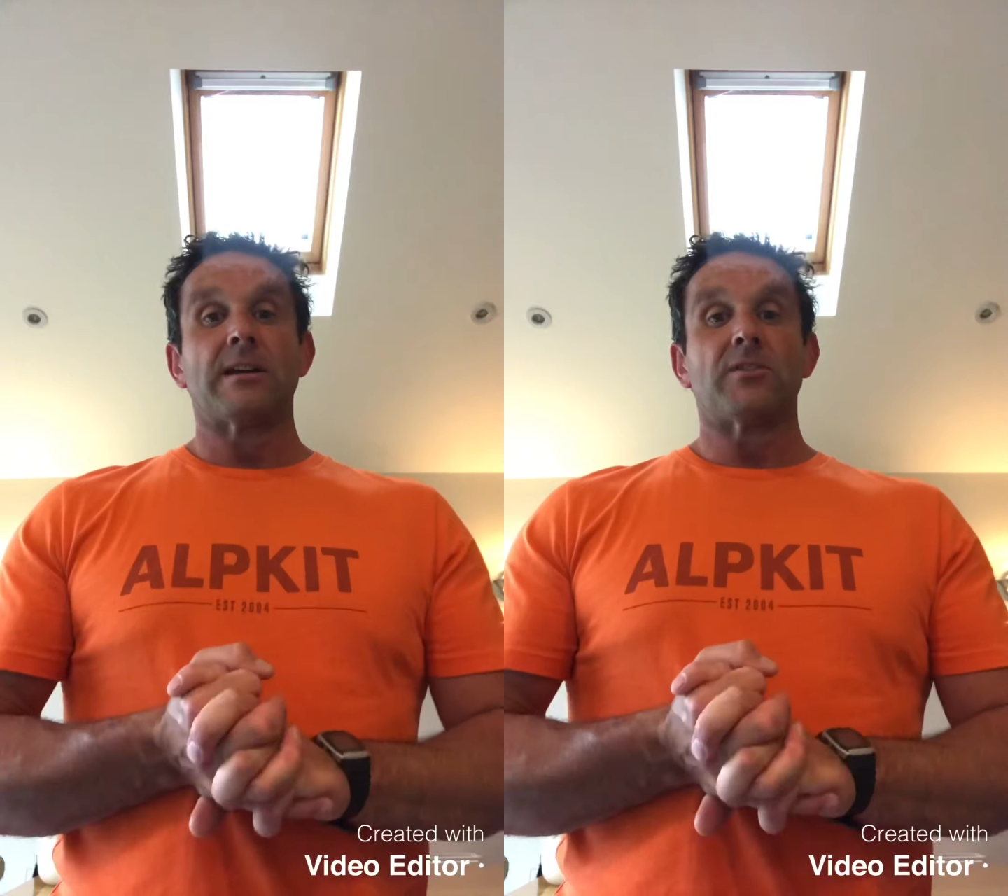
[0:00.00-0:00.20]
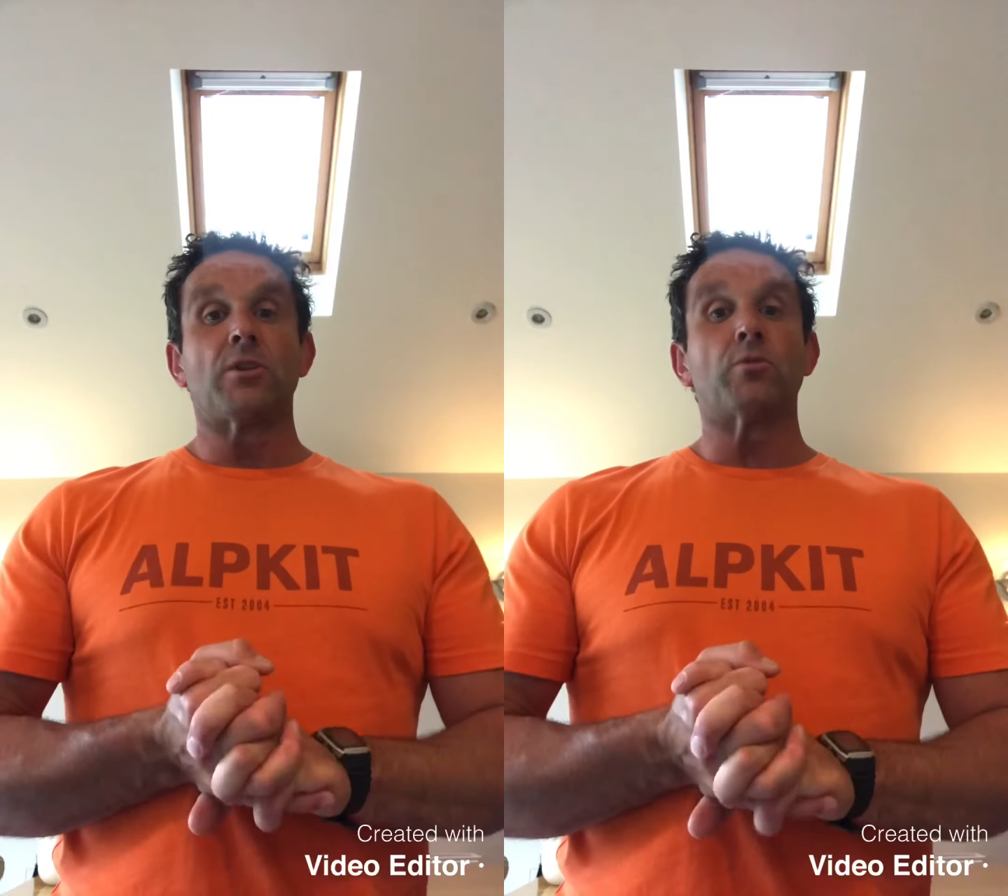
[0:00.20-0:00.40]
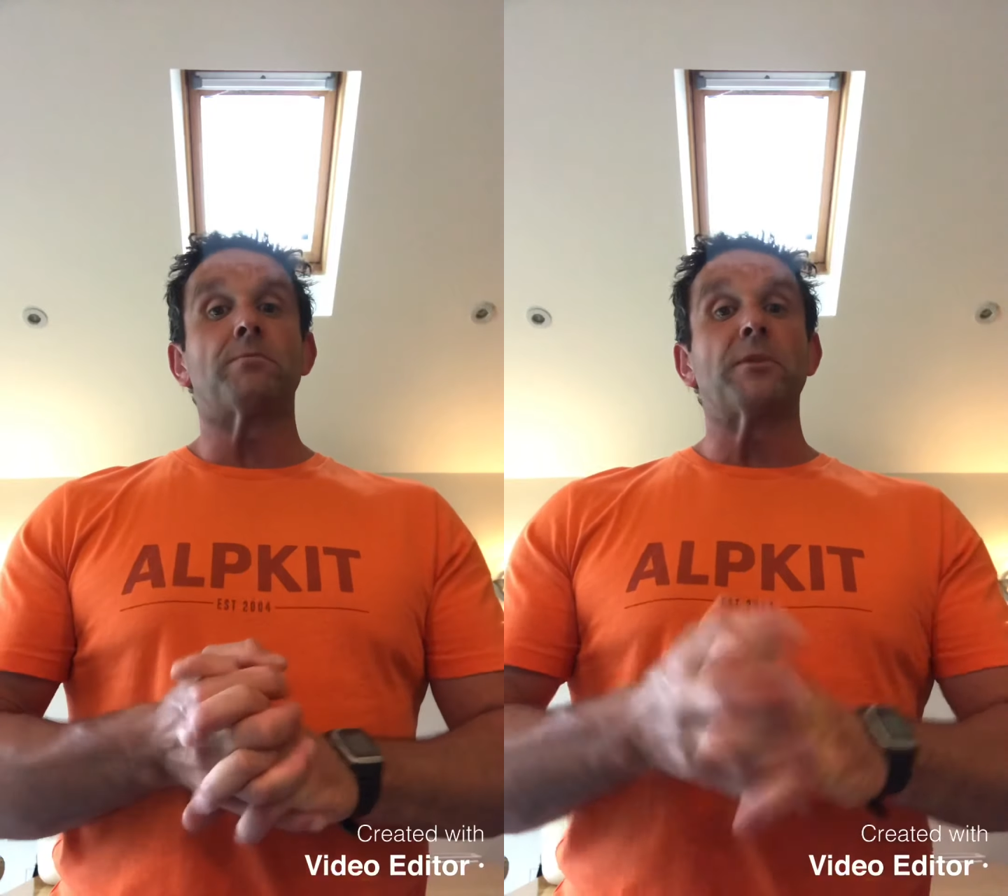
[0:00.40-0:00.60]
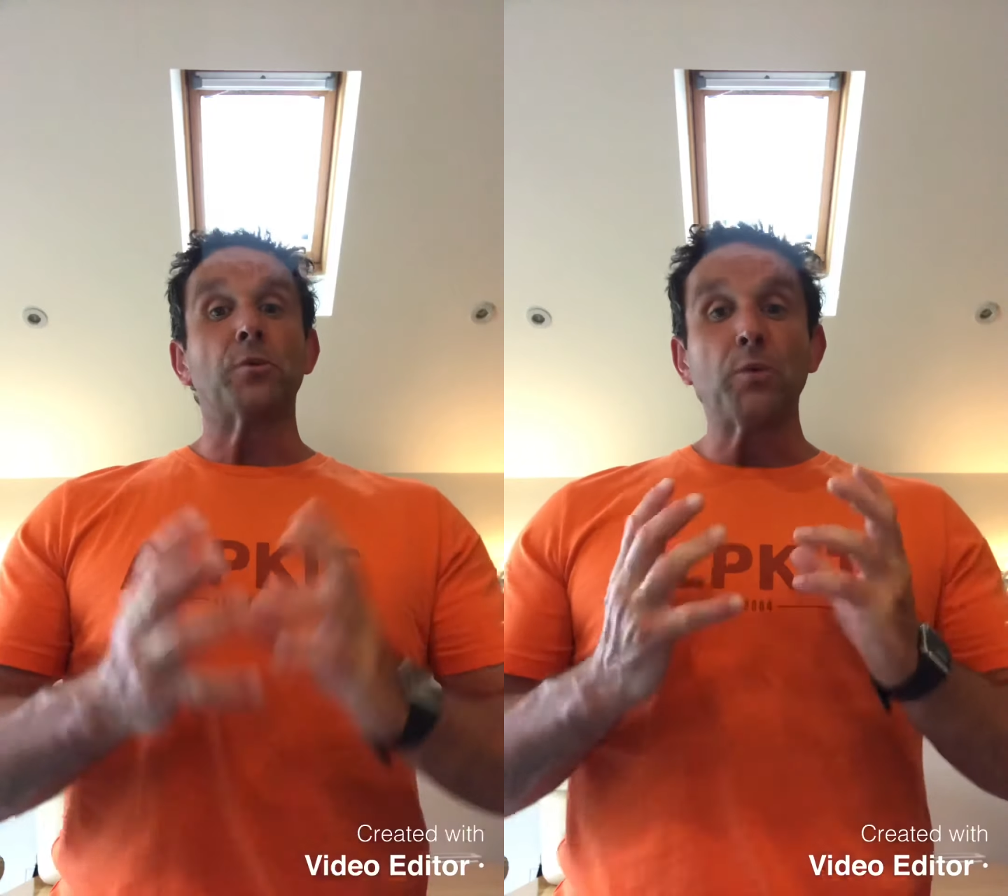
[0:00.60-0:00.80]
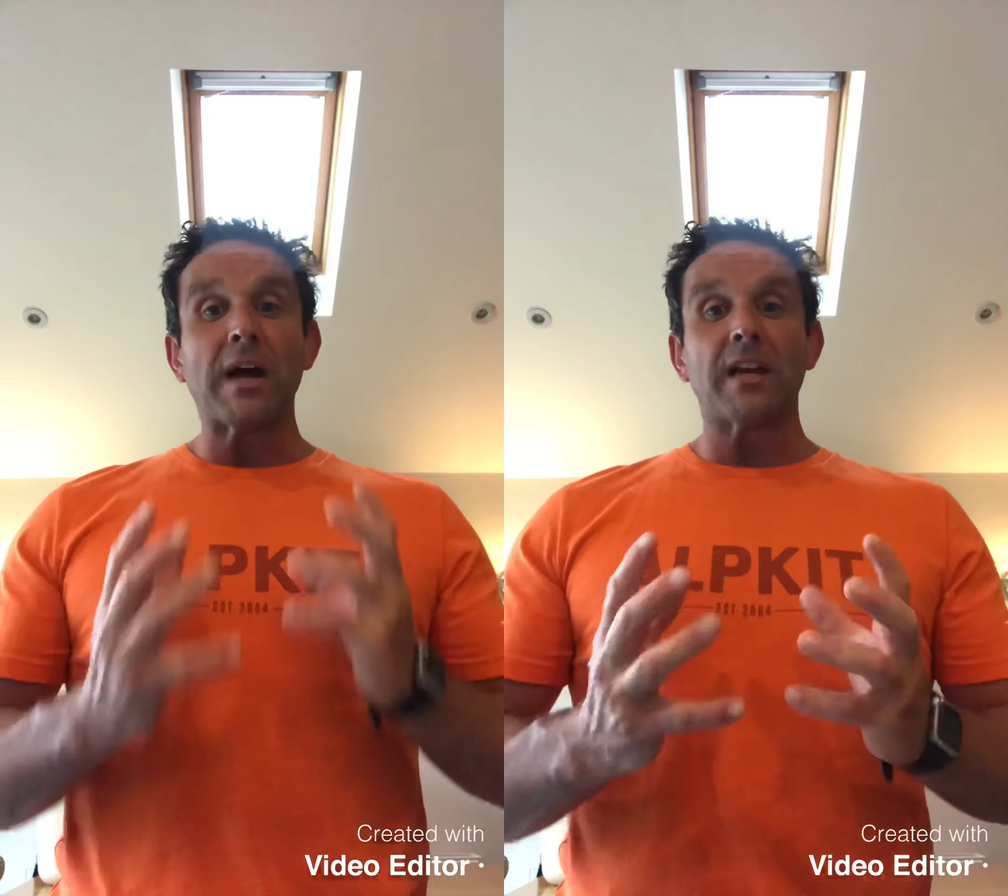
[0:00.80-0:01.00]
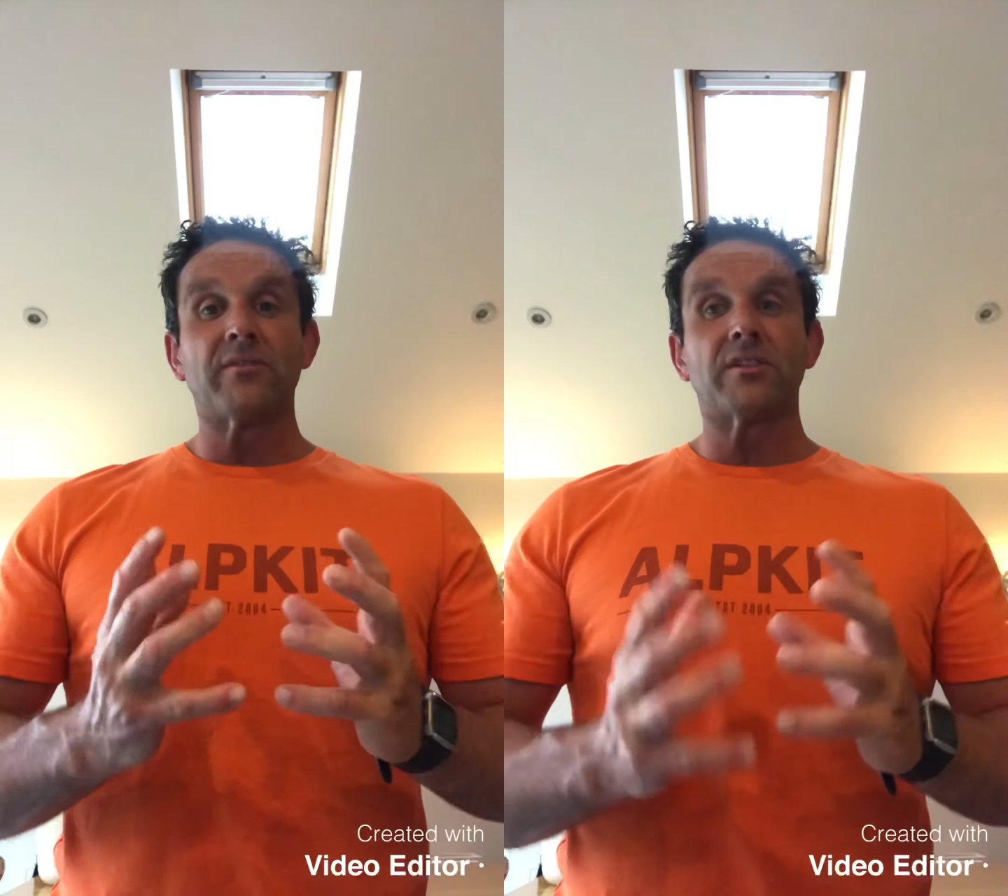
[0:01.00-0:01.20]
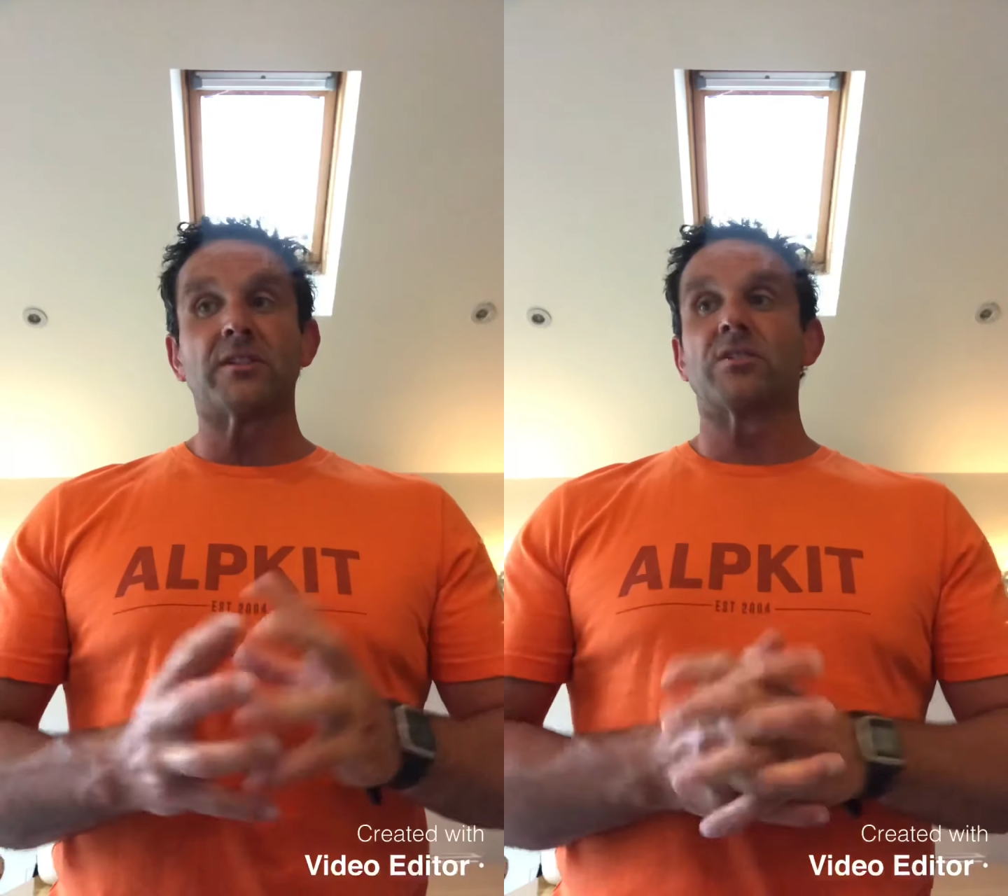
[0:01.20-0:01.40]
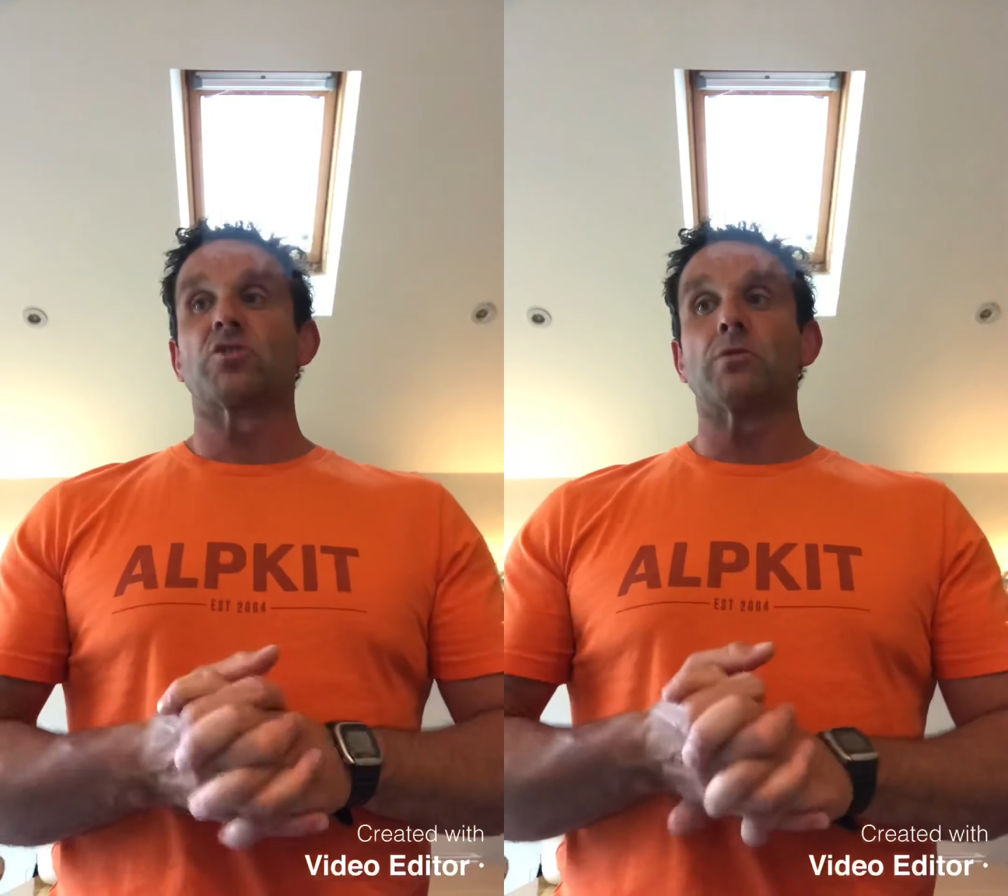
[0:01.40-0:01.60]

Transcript: that would be relevant to a